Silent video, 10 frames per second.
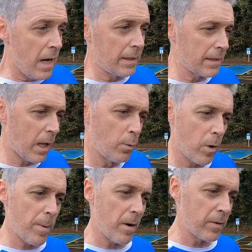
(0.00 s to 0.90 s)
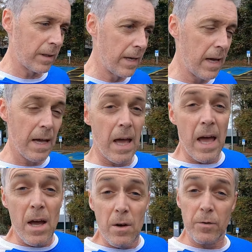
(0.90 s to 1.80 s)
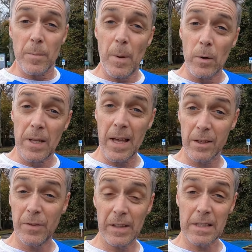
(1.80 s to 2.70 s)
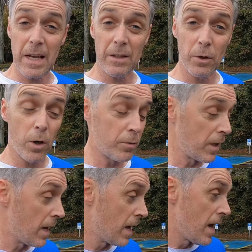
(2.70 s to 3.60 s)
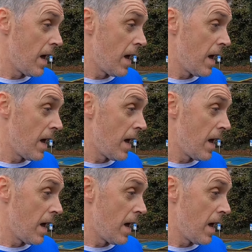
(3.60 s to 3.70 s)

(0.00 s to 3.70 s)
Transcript: I think that'll work perfectly for both the fitness and the recovery.